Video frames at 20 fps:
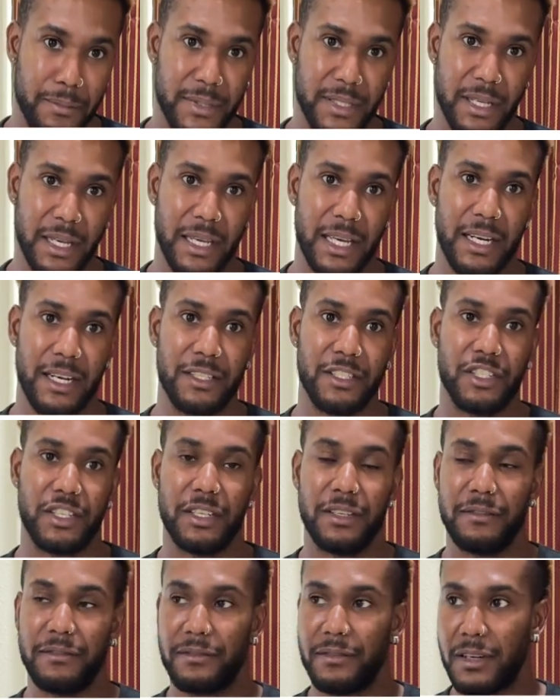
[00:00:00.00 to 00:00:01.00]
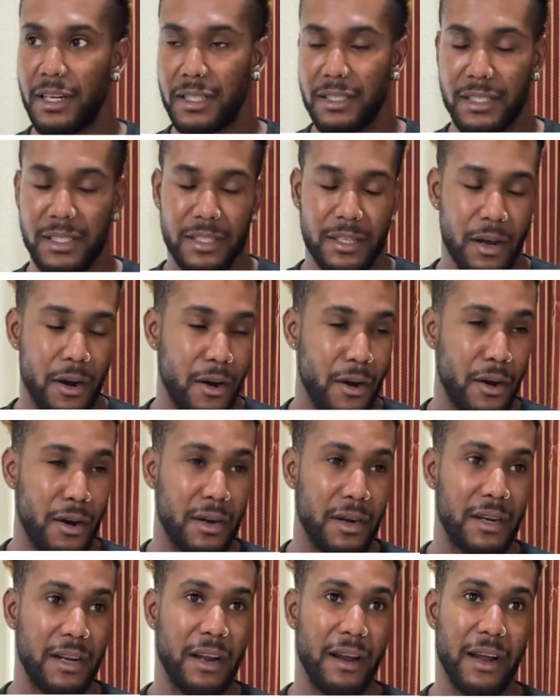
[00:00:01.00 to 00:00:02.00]
So you get a chief
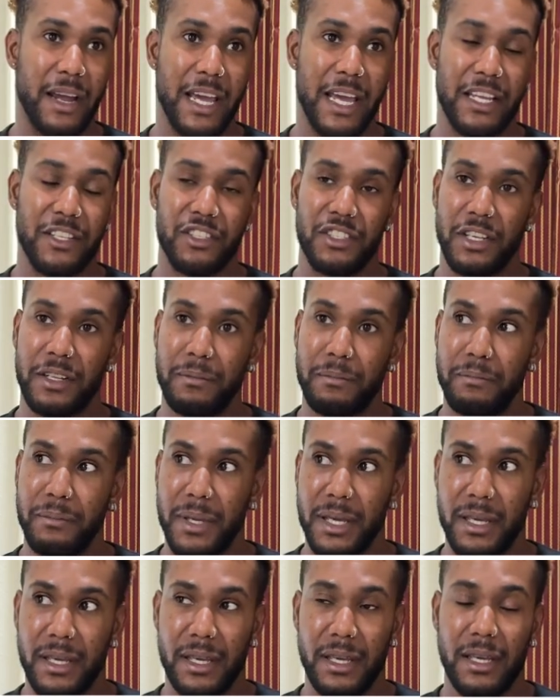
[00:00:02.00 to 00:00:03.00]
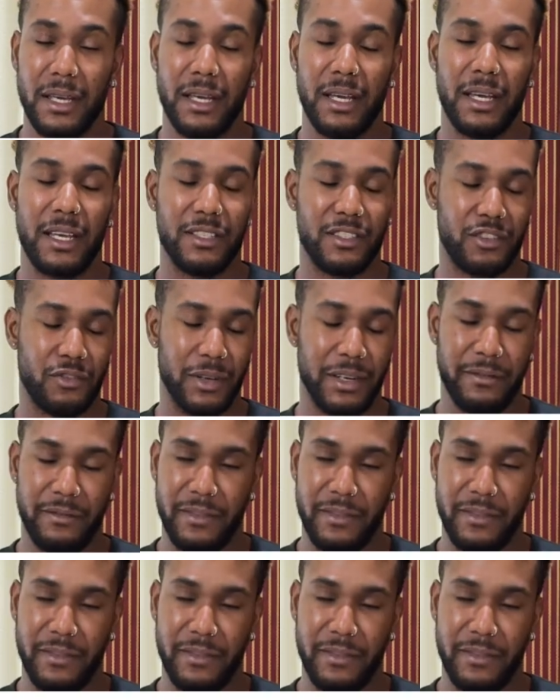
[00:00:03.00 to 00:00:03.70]
concern, their H&P, history and